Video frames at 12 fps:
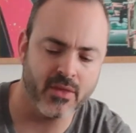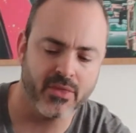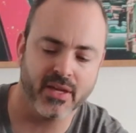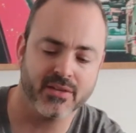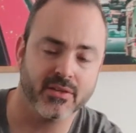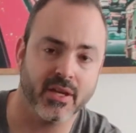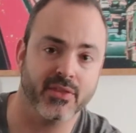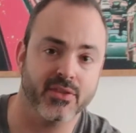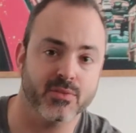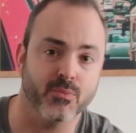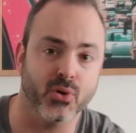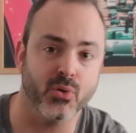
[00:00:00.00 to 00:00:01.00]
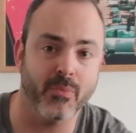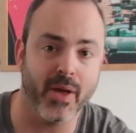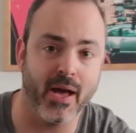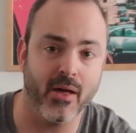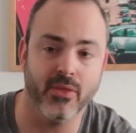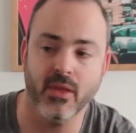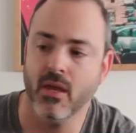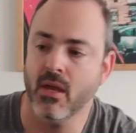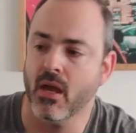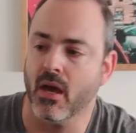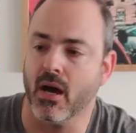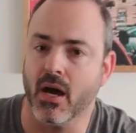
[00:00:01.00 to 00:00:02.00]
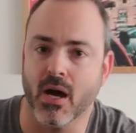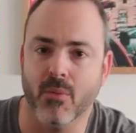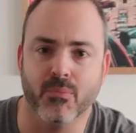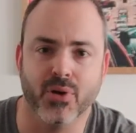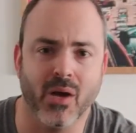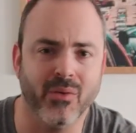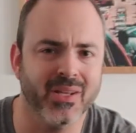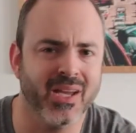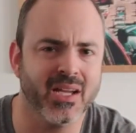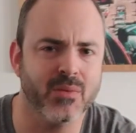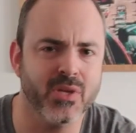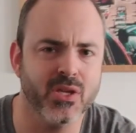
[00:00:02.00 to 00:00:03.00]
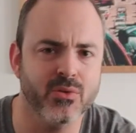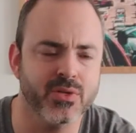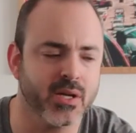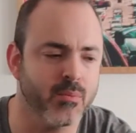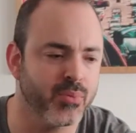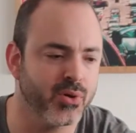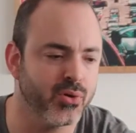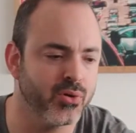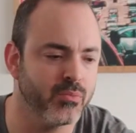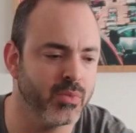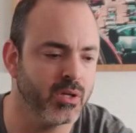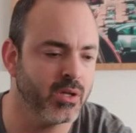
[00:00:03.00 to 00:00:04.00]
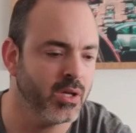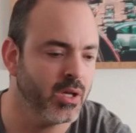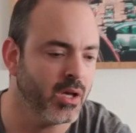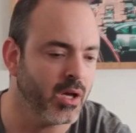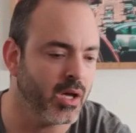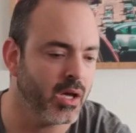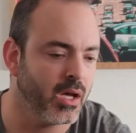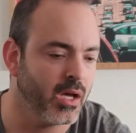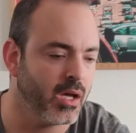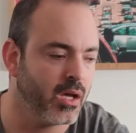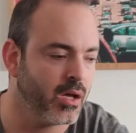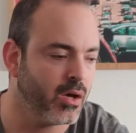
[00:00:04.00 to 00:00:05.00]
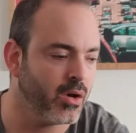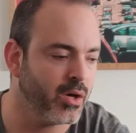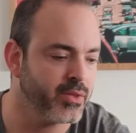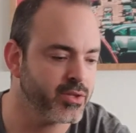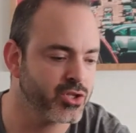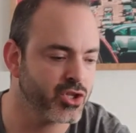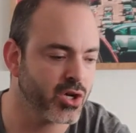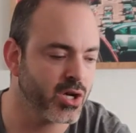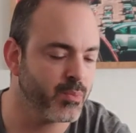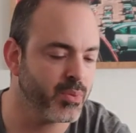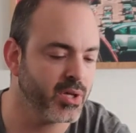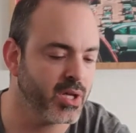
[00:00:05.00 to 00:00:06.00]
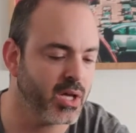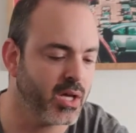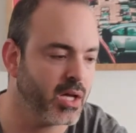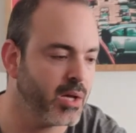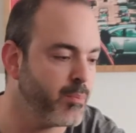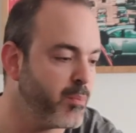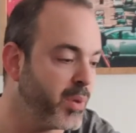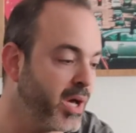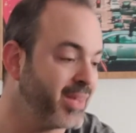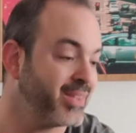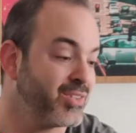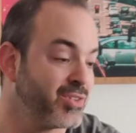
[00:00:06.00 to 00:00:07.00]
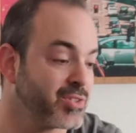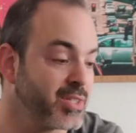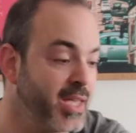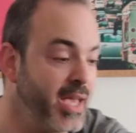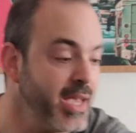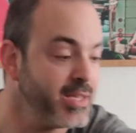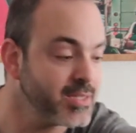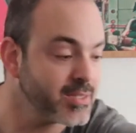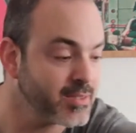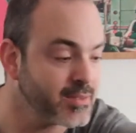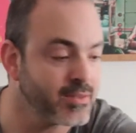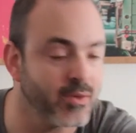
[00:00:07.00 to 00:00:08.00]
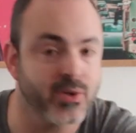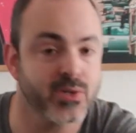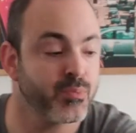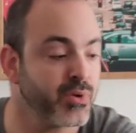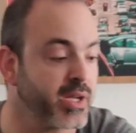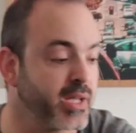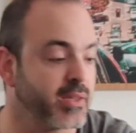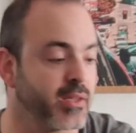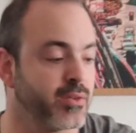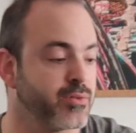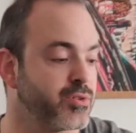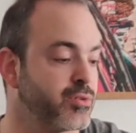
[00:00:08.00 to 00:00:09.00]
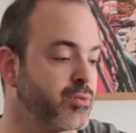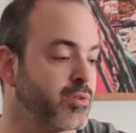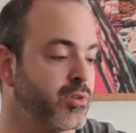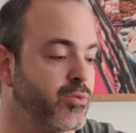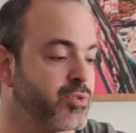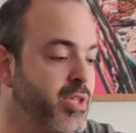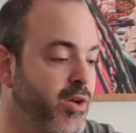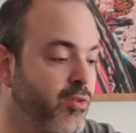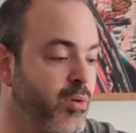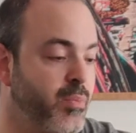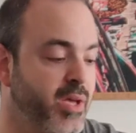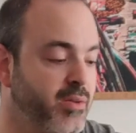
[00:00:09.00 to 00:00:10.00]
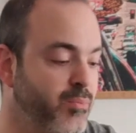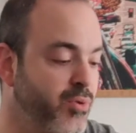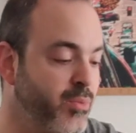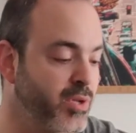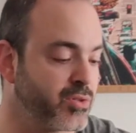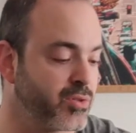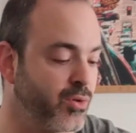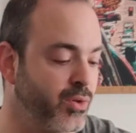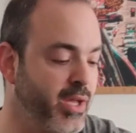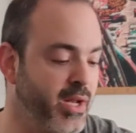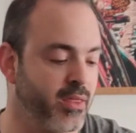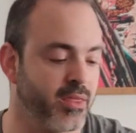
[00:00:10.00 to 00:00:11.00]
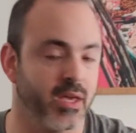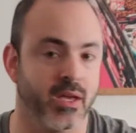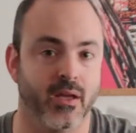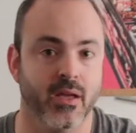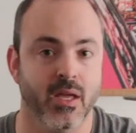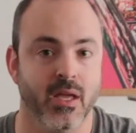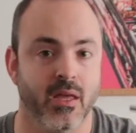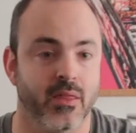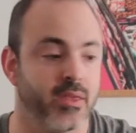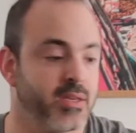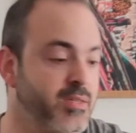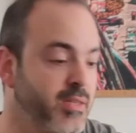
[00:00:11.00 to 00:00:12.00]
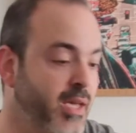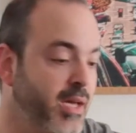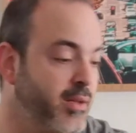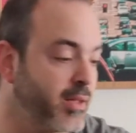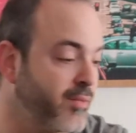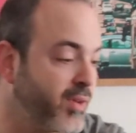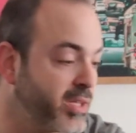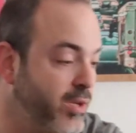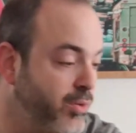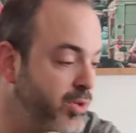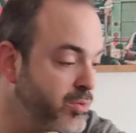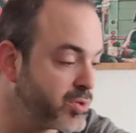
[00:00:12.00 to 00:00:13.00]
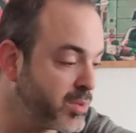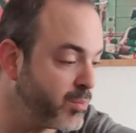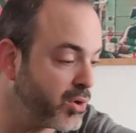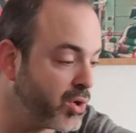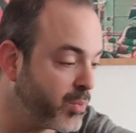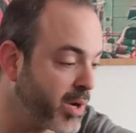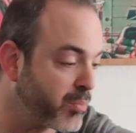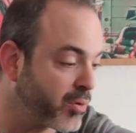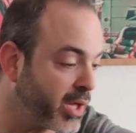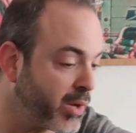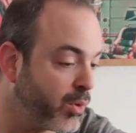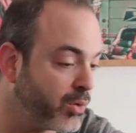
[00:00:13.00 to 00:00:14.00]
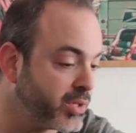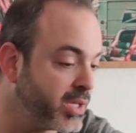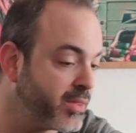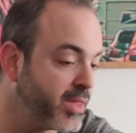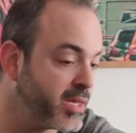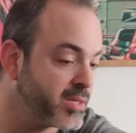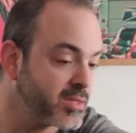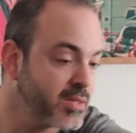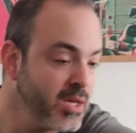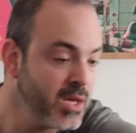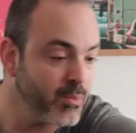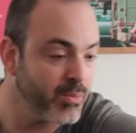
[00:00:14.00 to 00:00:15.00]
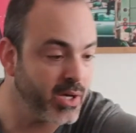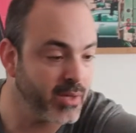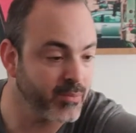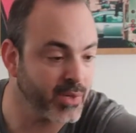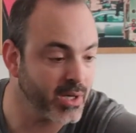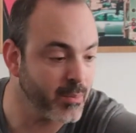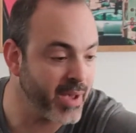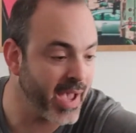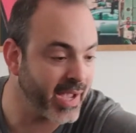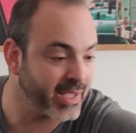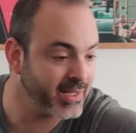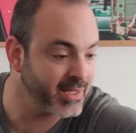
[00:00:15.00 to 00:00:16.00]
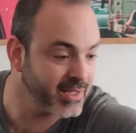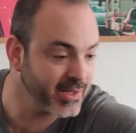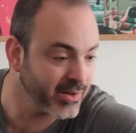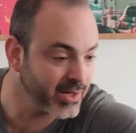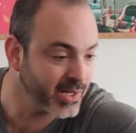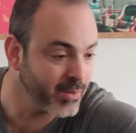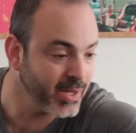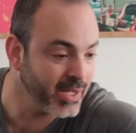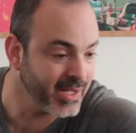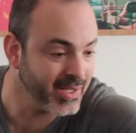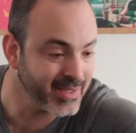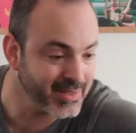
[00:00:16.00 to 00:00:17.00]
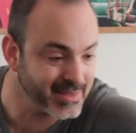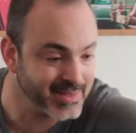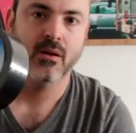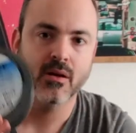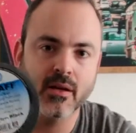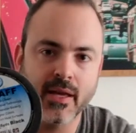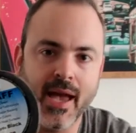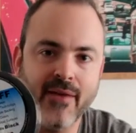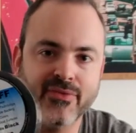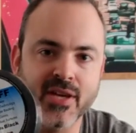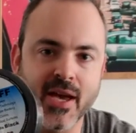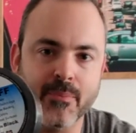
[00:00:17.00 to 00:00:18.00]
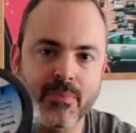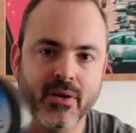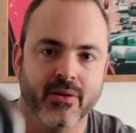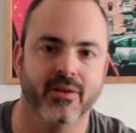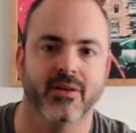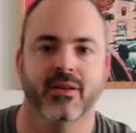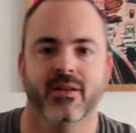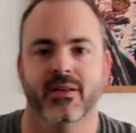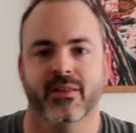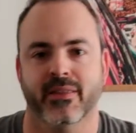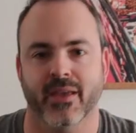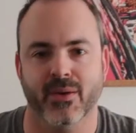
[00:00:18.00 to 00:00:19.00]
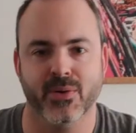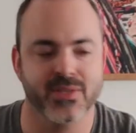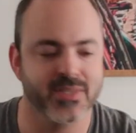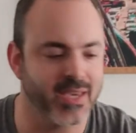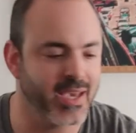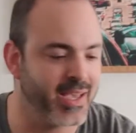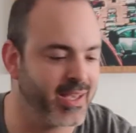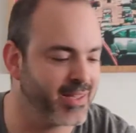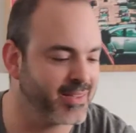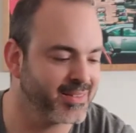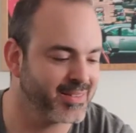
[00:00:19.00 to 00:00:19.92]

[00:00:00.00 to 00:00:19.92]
things like this boom mount. Probably not going to be using a boom on this trip, but just in case, always bring it. And use that grip head to pretty much hold anything. This, again, if I don't use the boom, I probably won't need this, but I'm going to pack it in here anyway. Gaff tape. They always say